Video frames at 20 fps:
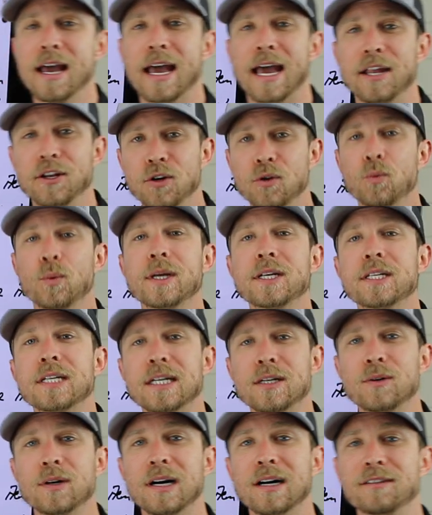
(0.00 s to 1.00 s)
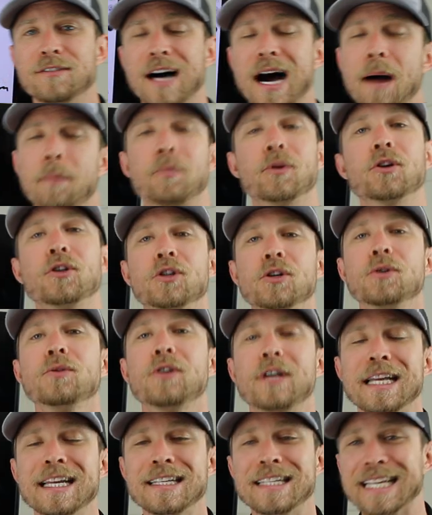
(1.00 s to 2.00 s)
And your window of
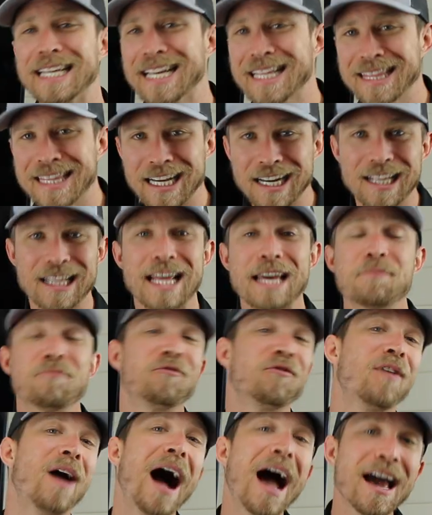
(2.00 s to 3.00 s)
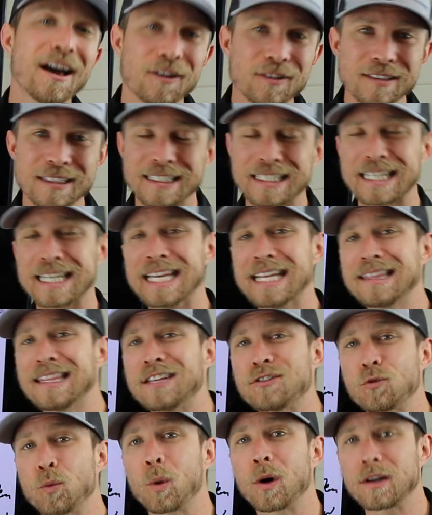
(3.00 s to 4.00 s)
opportunity to get the claim filed and to get
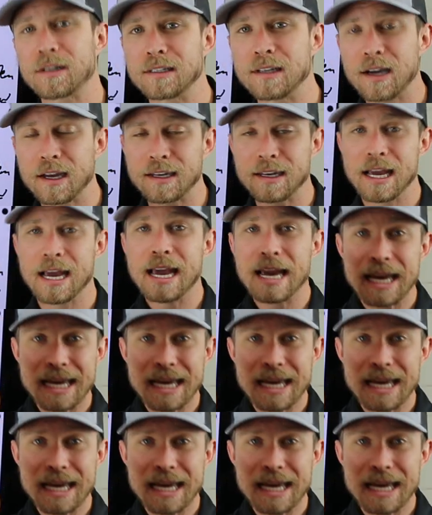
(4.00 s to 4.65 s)
this work done